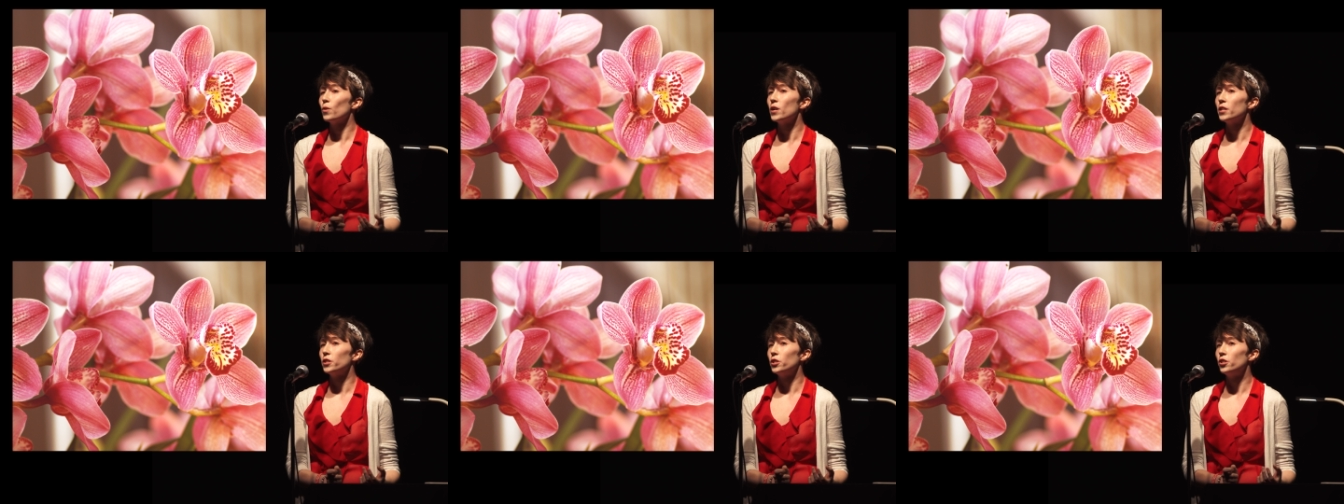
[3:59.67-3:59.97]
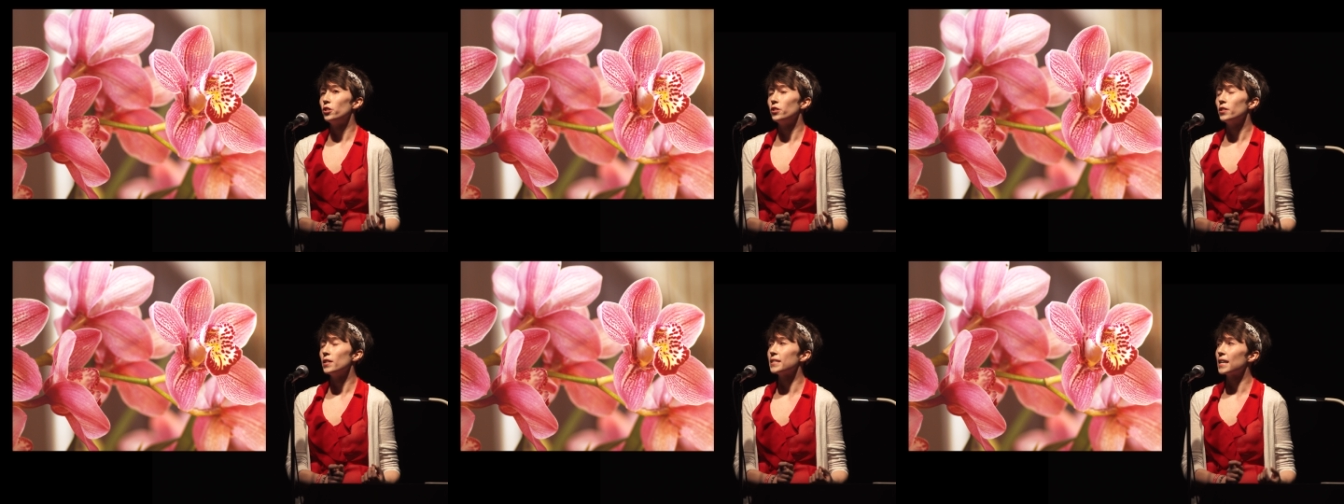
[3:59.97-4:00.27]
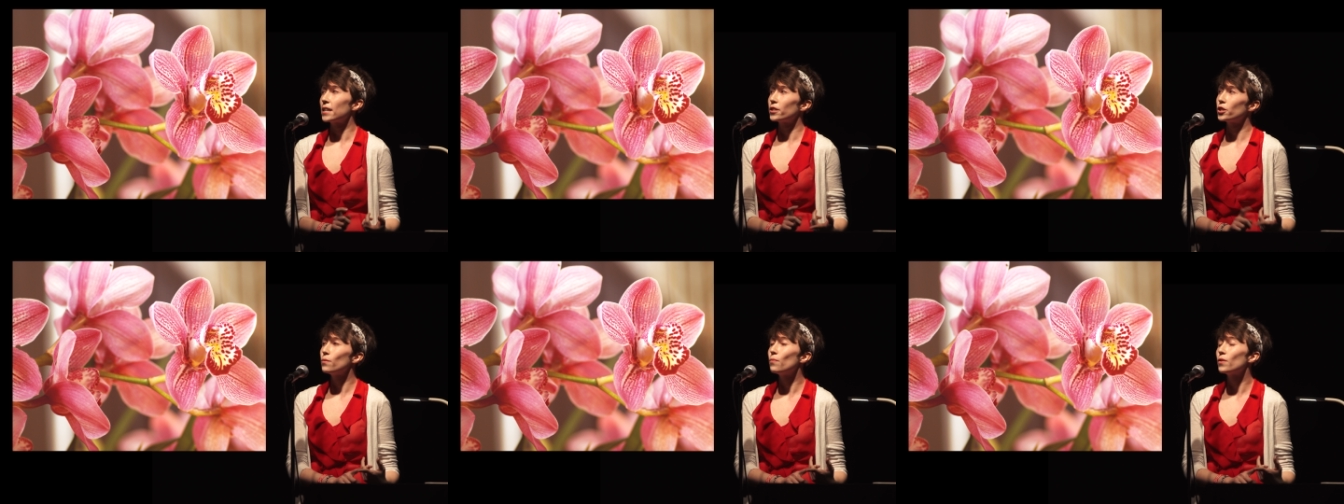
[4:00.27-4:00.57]
which is
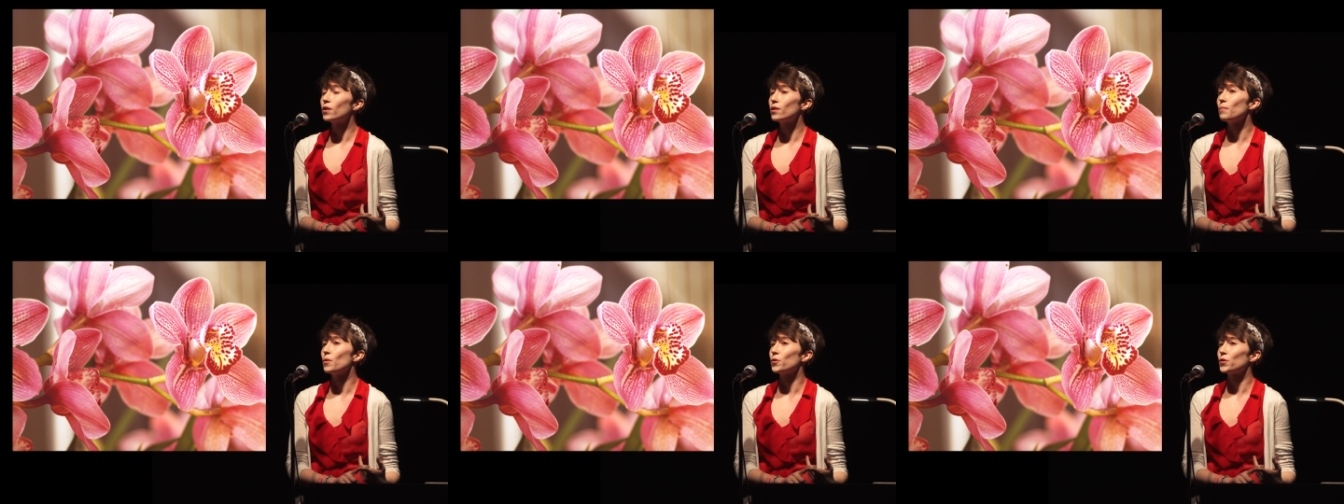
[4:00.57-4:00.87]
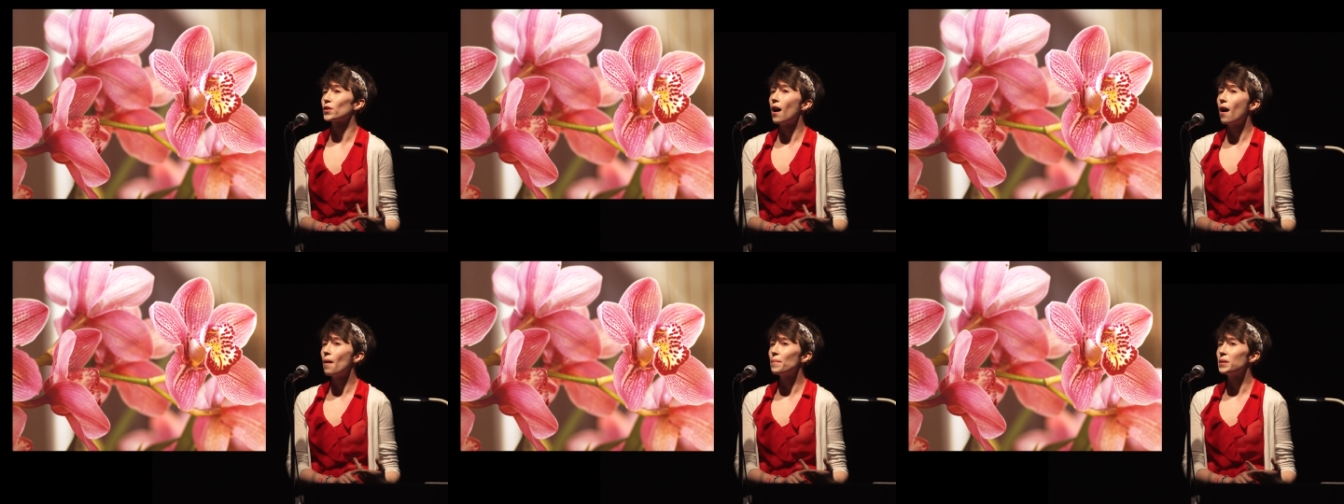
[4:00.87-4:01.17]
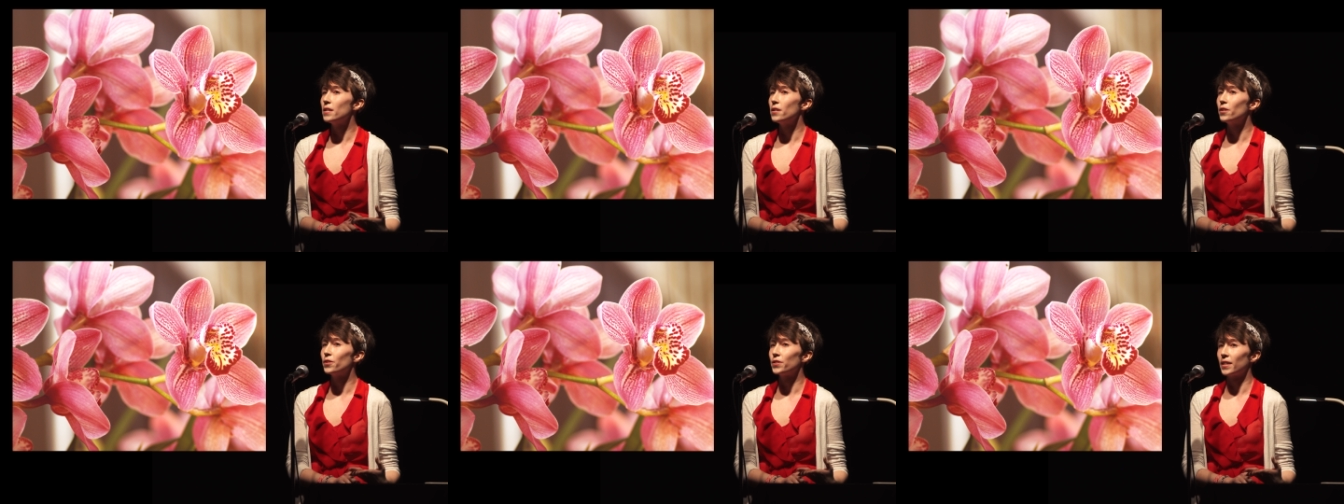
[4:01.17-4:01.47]
actually one of the most
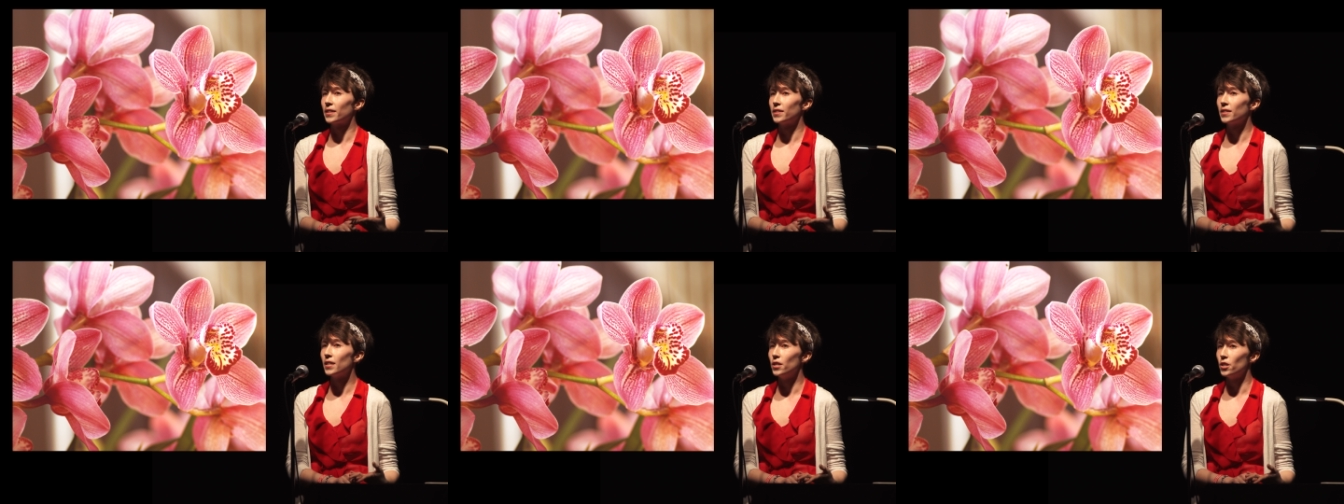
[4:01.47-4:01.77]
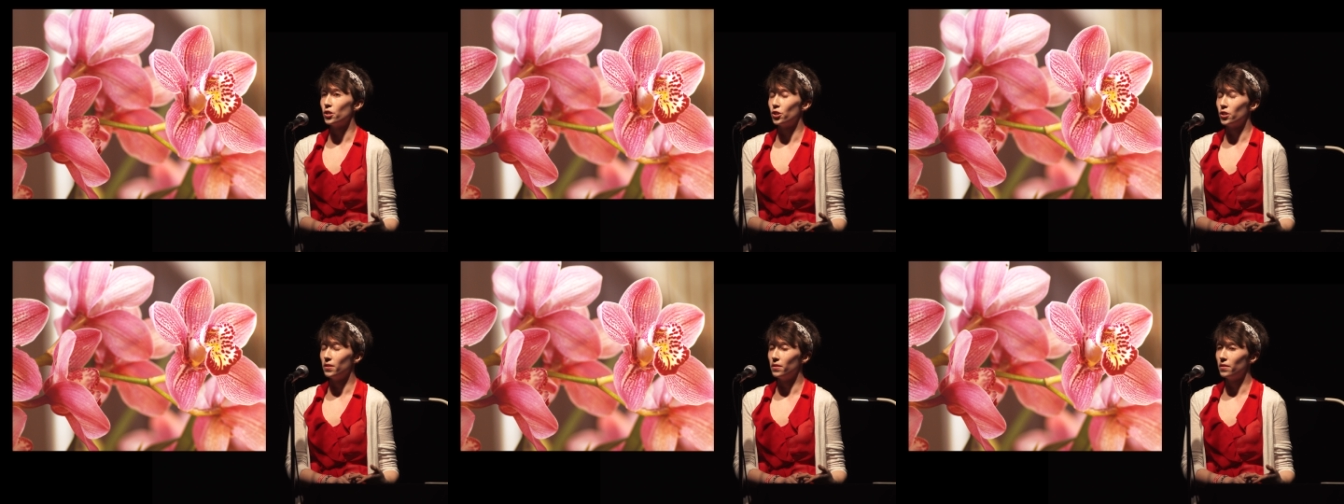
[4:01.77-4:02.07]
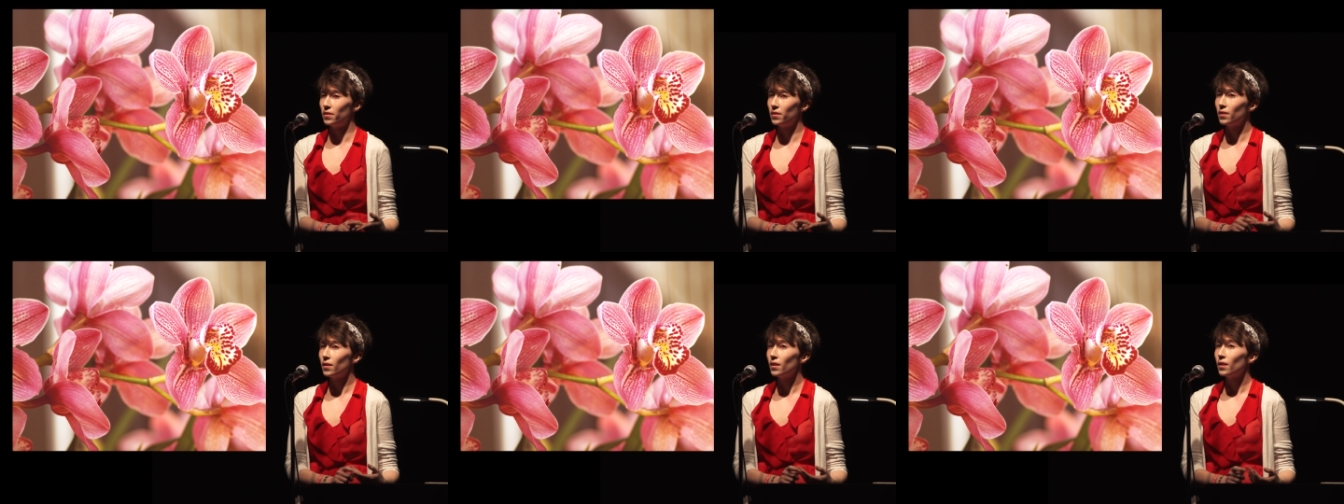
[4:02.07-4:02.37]
common intersex
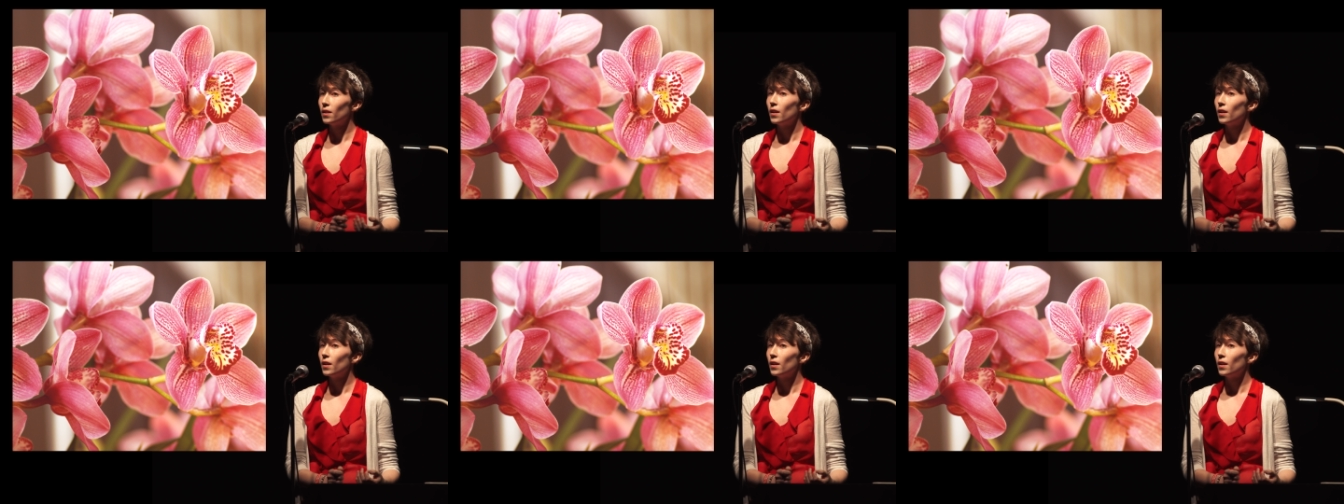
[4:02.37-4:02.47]
conditions.